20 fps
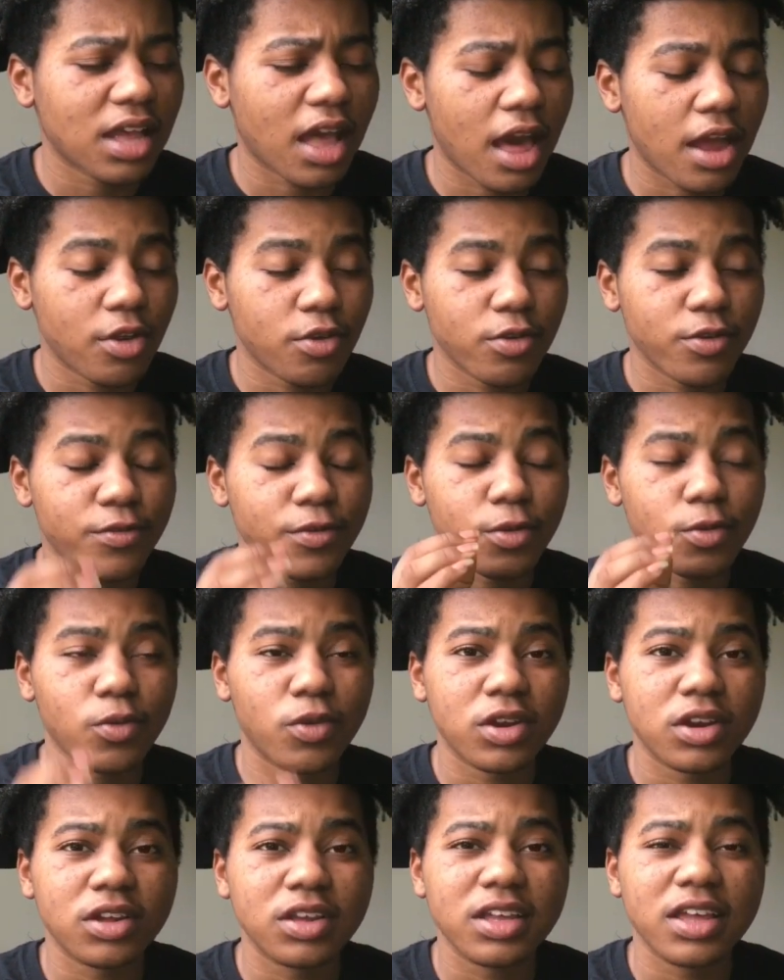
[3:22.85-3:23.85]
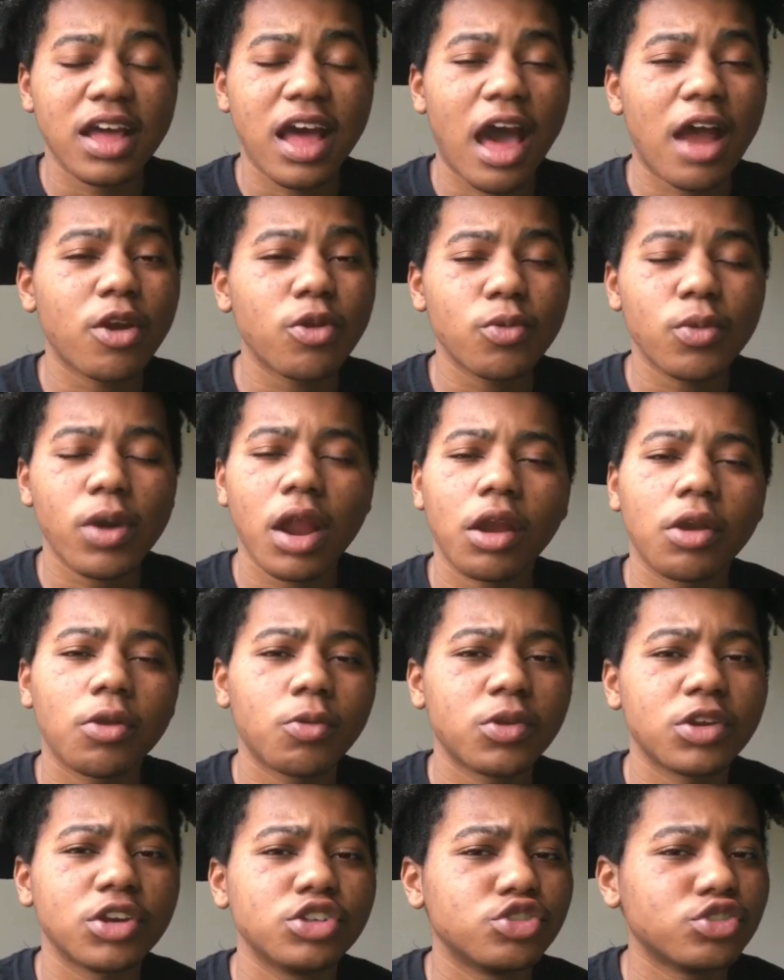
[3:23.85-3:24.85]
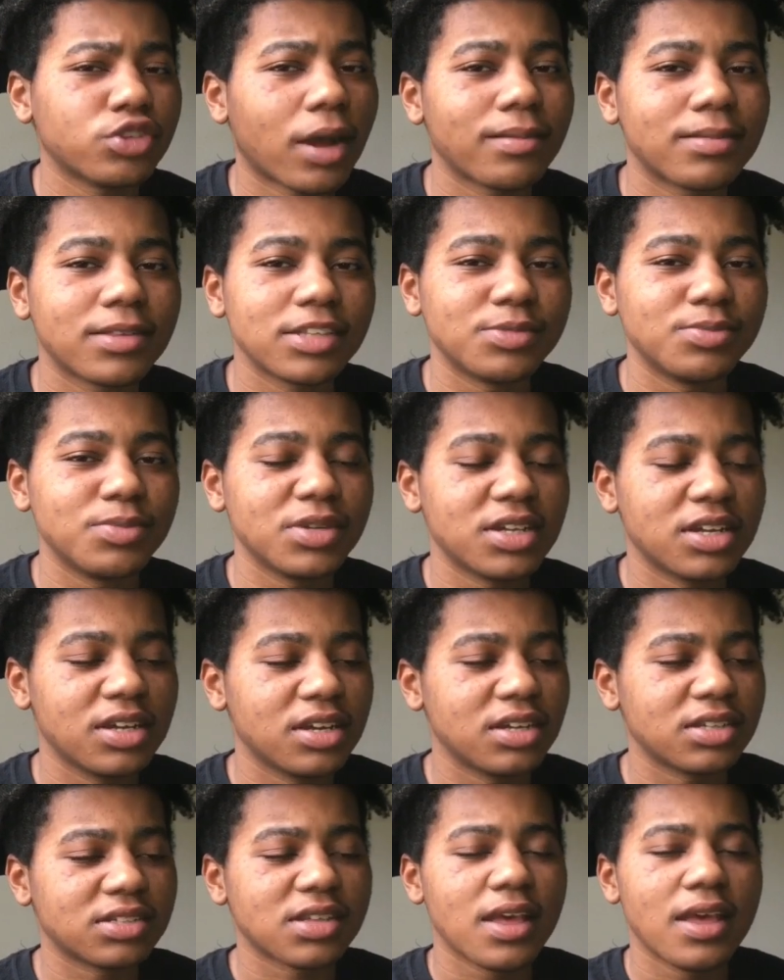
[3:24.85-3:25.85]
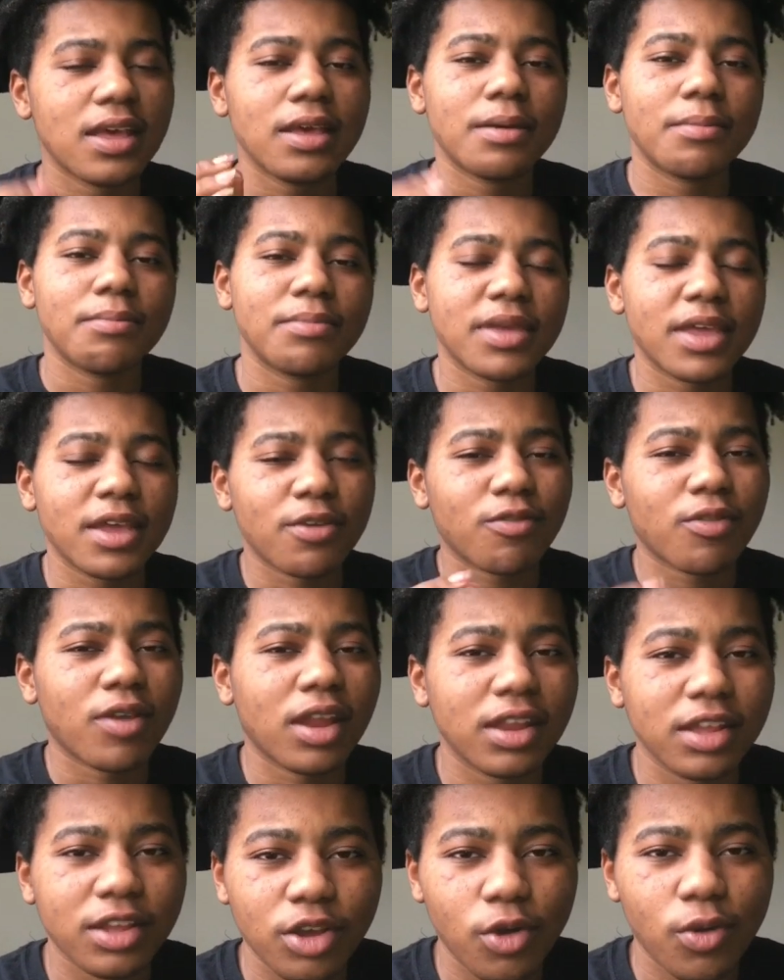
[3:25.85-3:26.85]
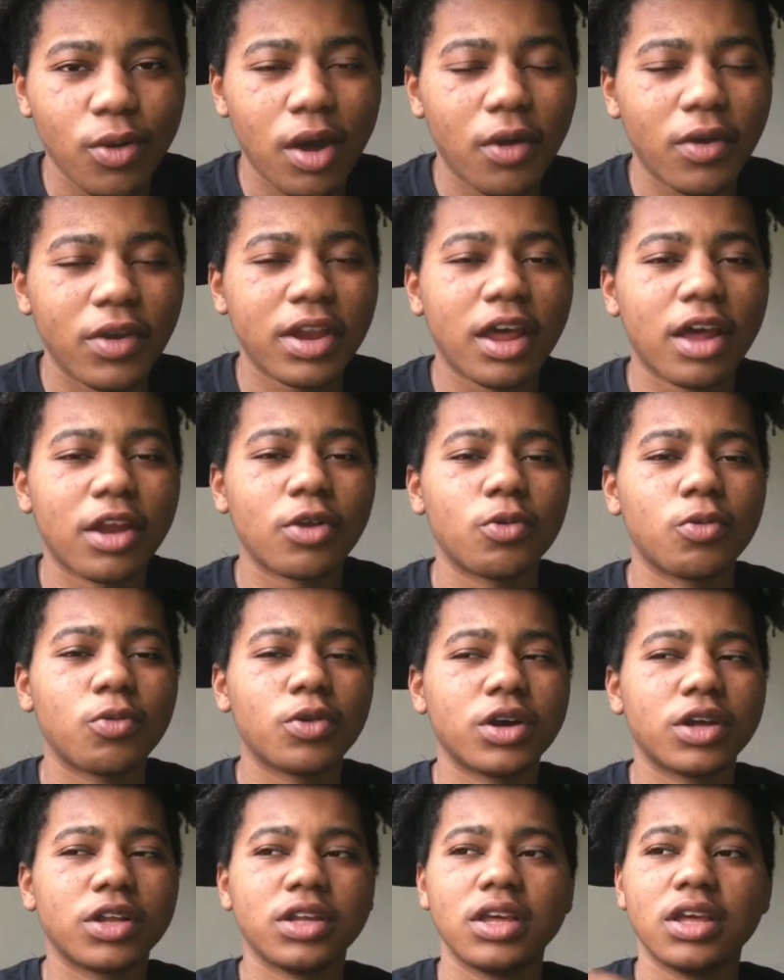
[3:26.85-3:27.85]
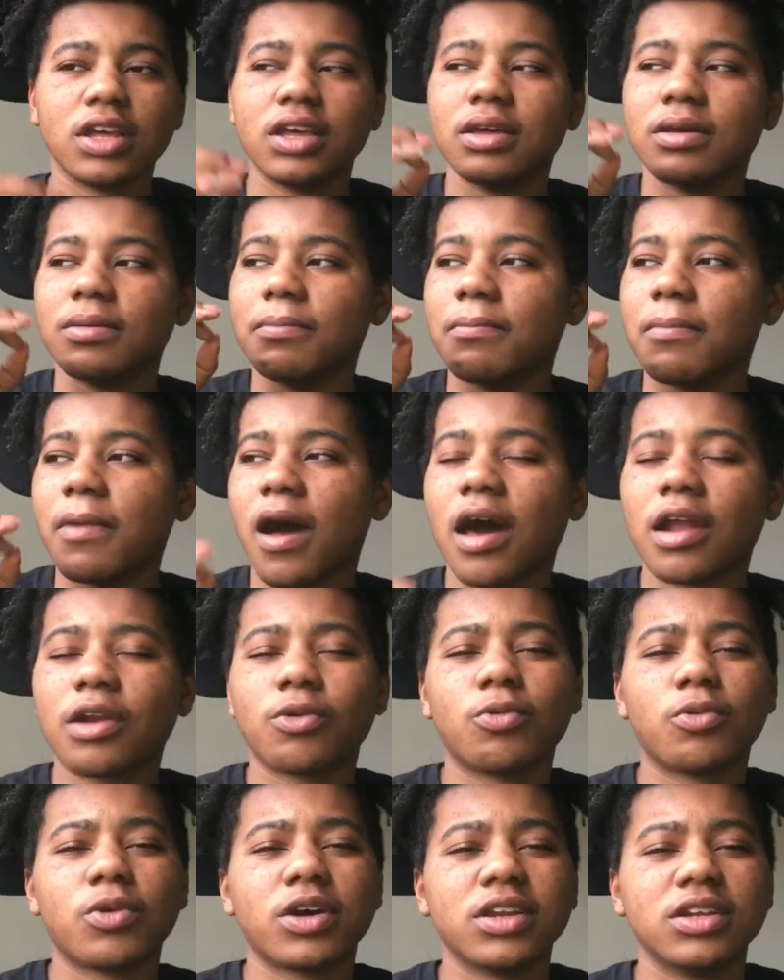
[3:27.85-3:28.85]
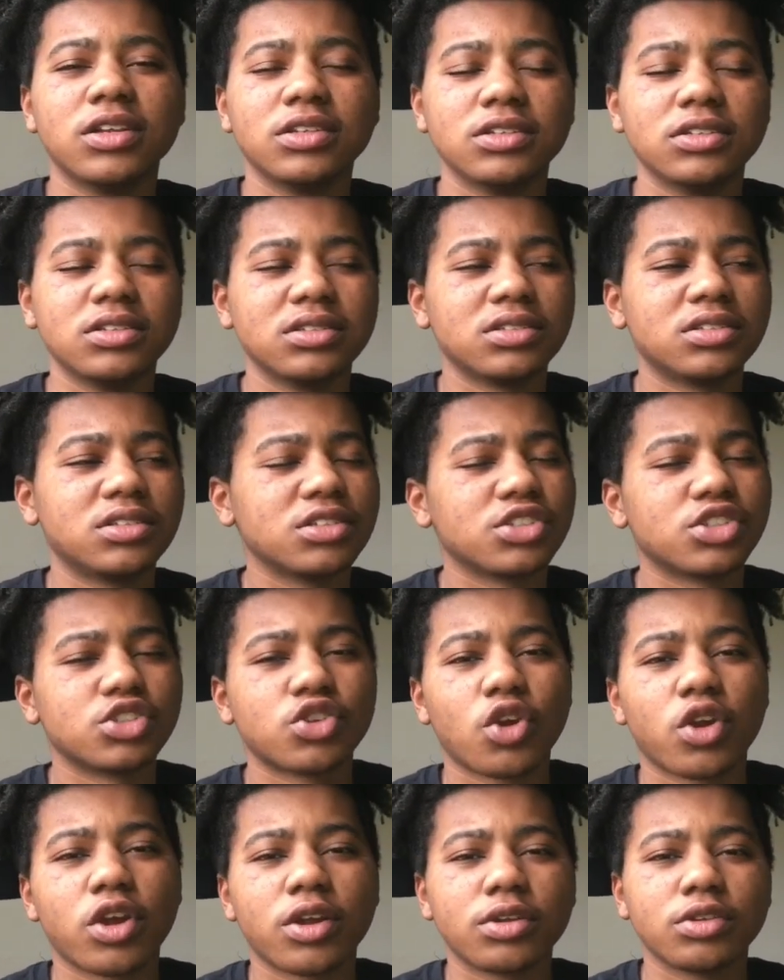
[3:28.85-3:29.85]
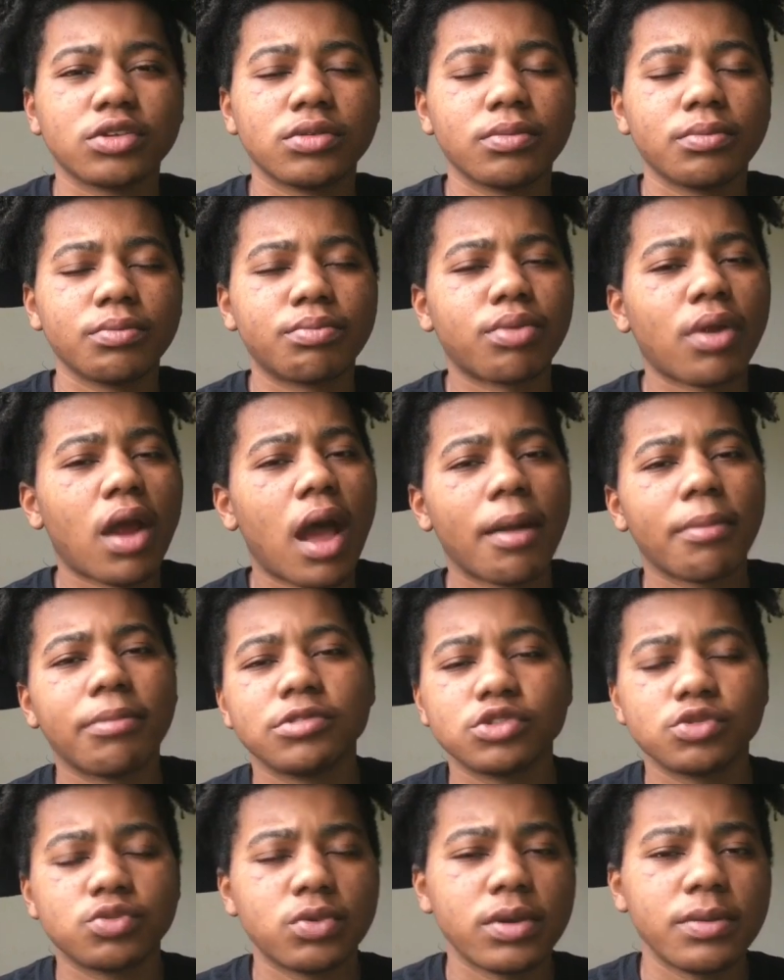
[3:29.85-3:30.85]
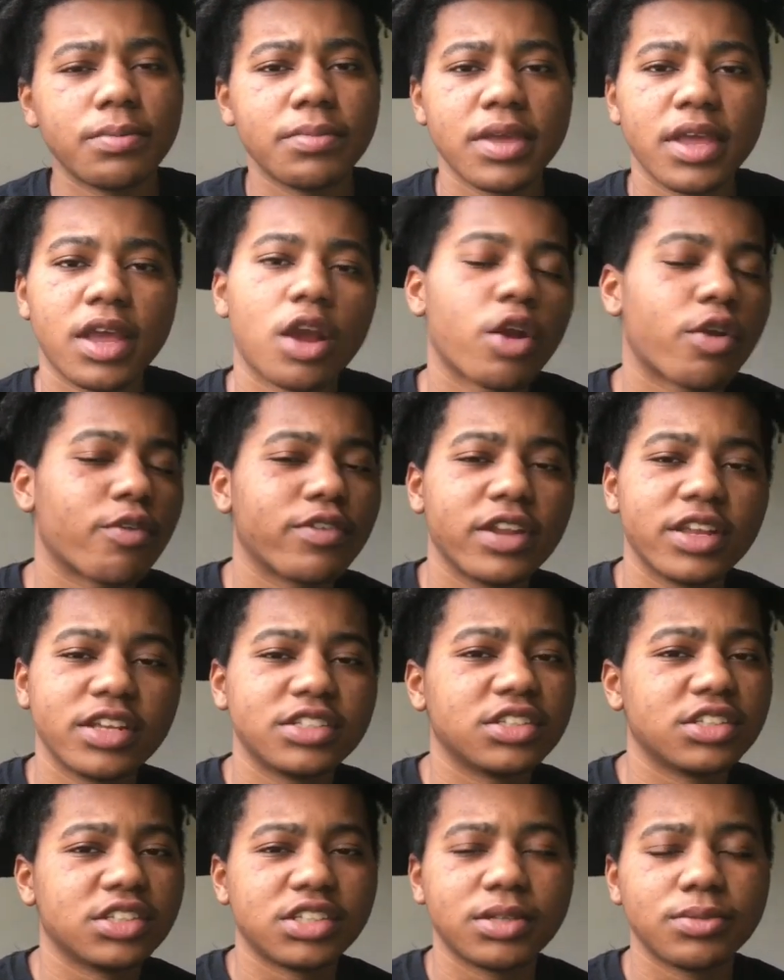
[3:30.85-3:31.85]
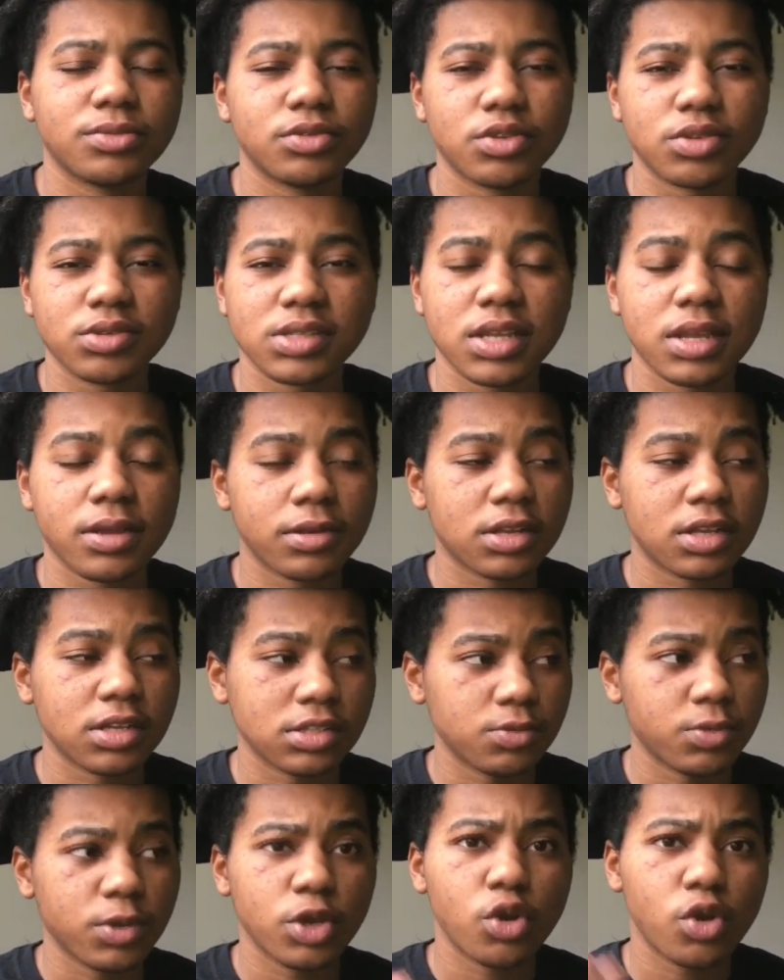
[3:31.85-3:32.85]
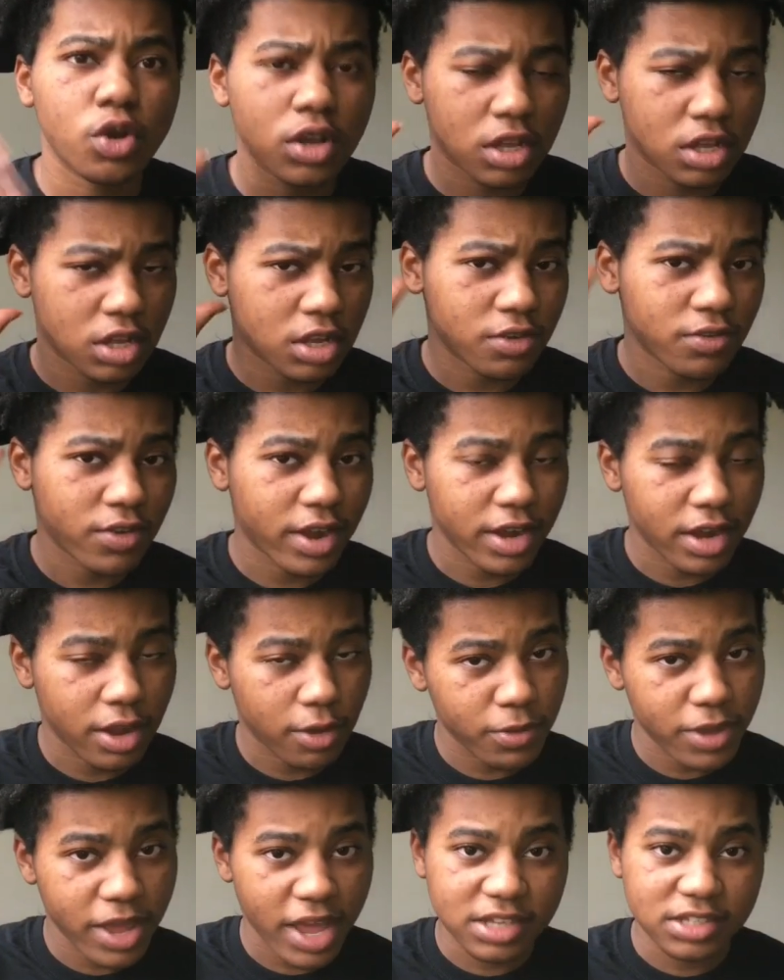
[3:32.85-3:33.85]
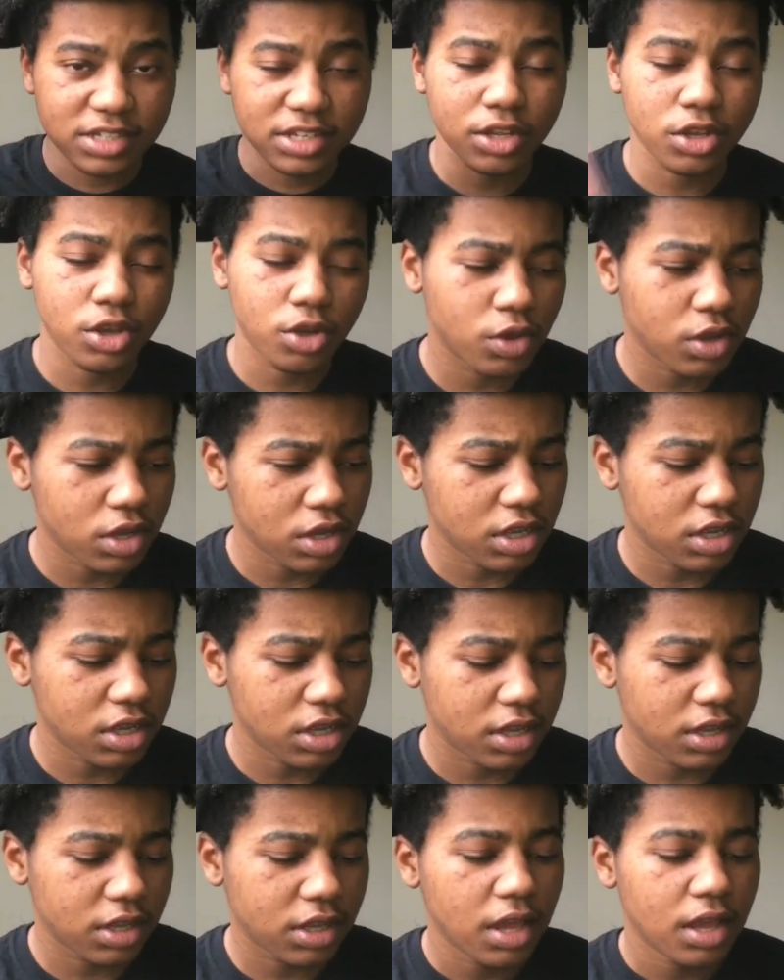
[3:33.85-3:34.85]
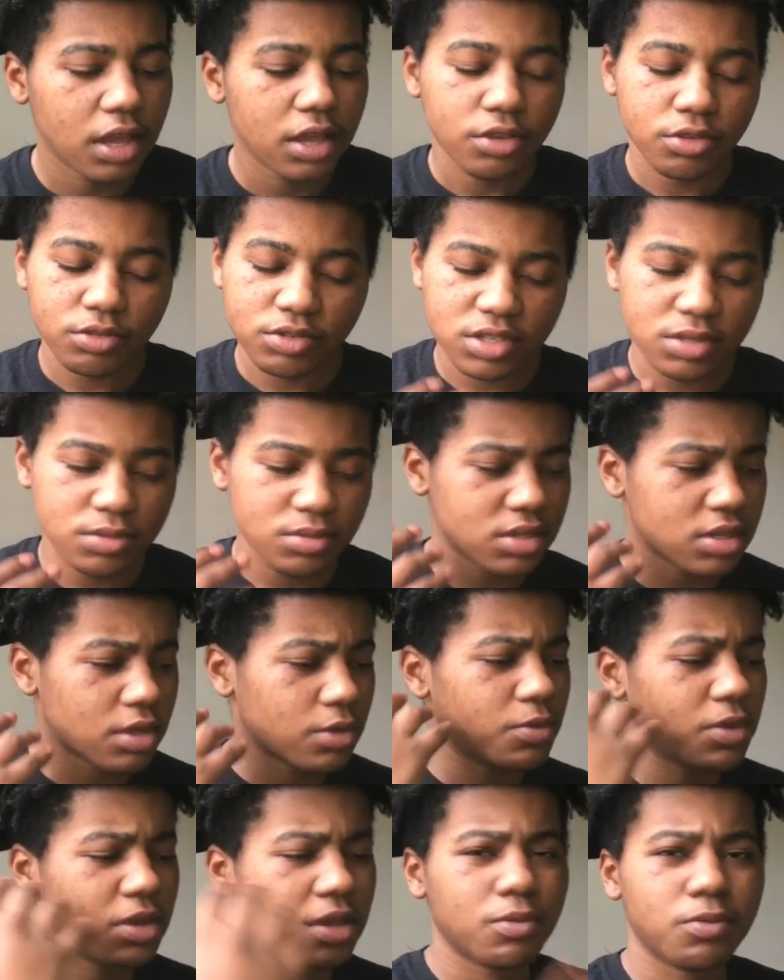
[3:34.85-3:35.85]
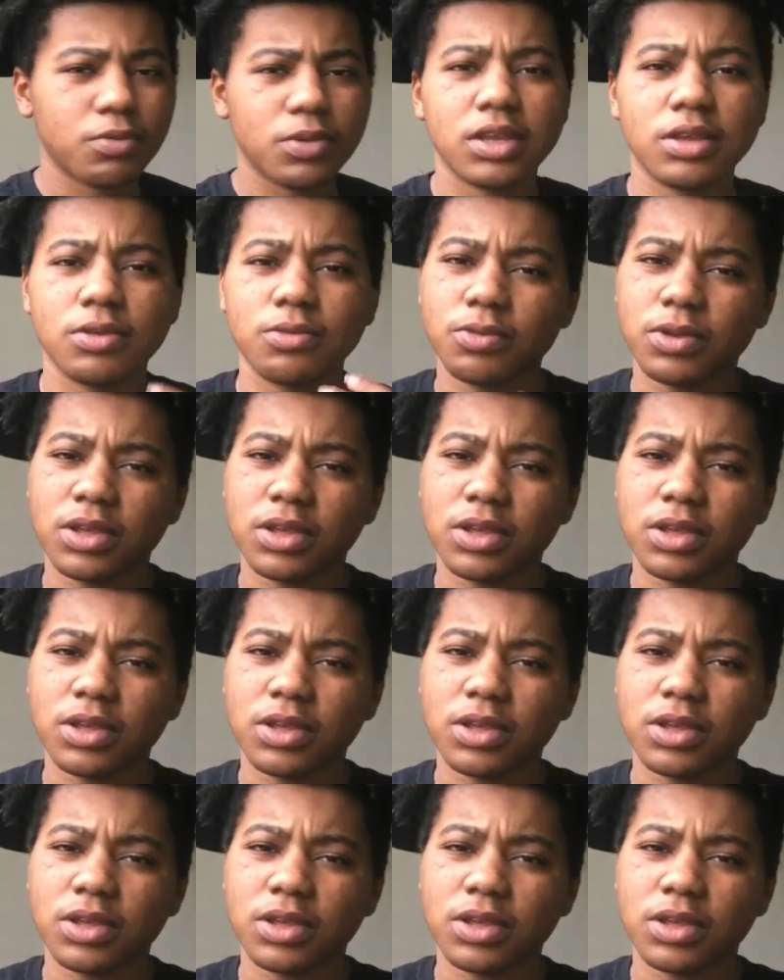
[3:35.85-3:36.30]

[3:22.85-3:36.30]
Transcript: I don't want to drop this because me and Riley go out, and I don't want to start problems with me and her relationship, you know what I'm saying? Because we going good right now, we actually going good, you see what I'm saying?